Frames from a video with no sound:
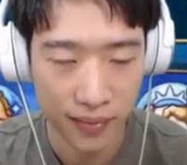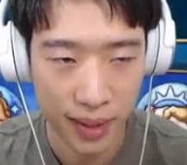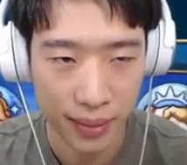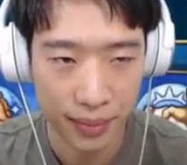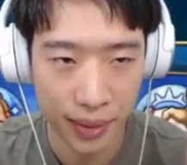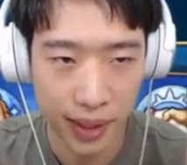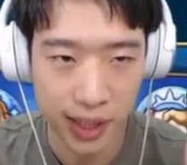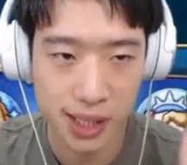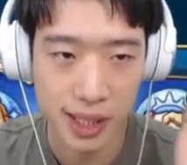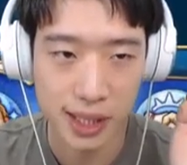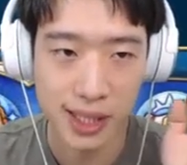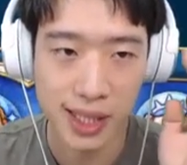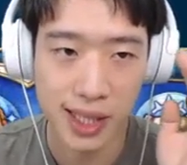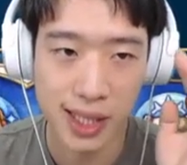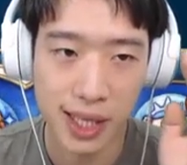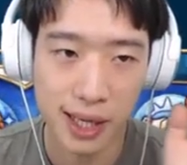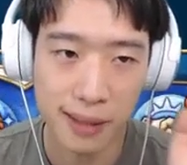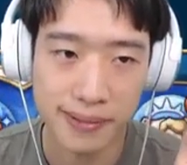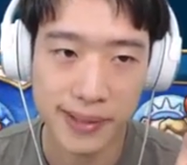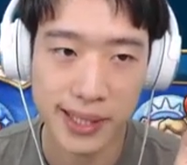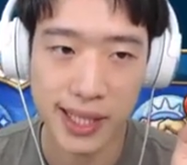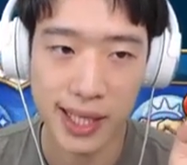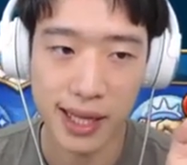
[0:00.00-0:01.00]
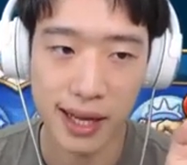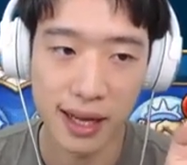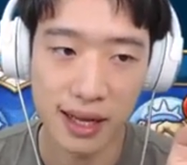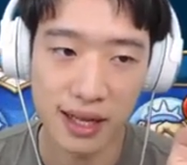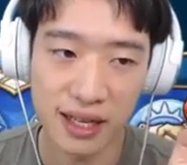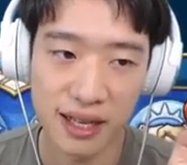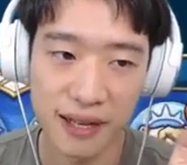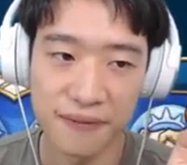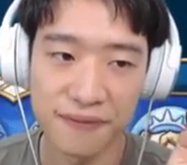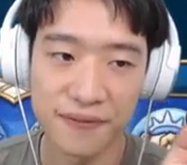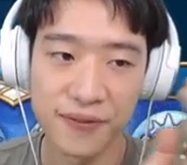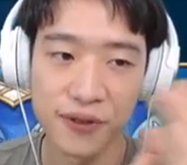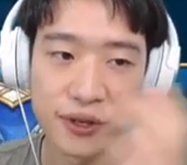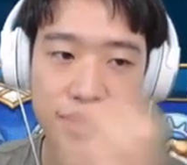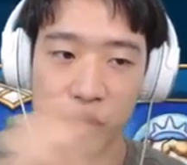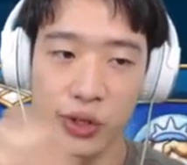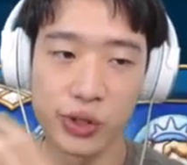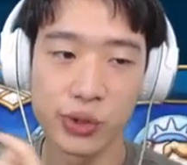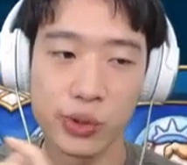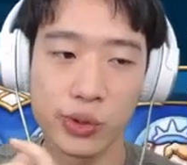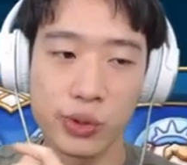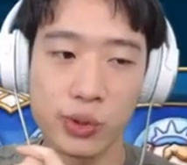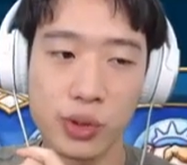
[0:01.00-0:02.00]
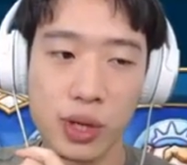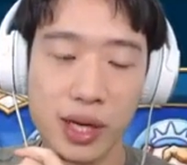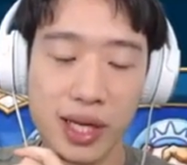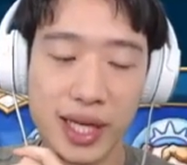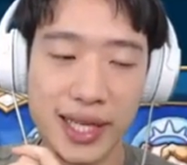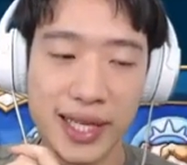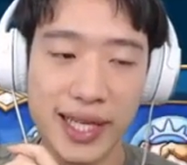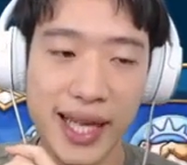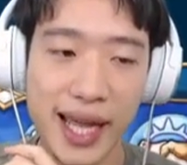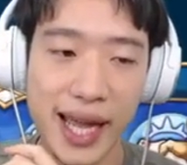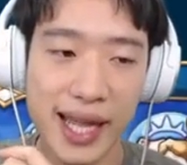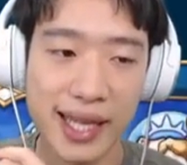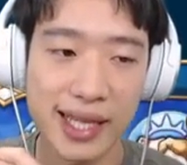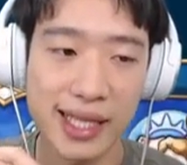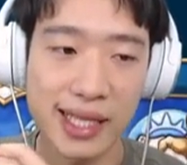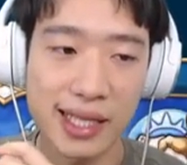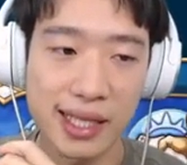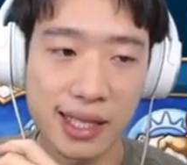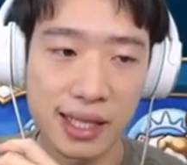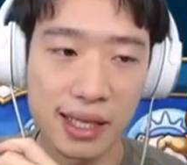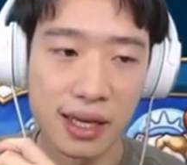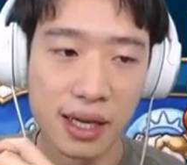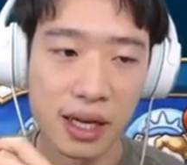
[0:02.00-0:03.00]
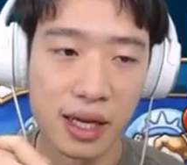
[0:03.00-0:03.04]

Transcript: But the substat, if you enhance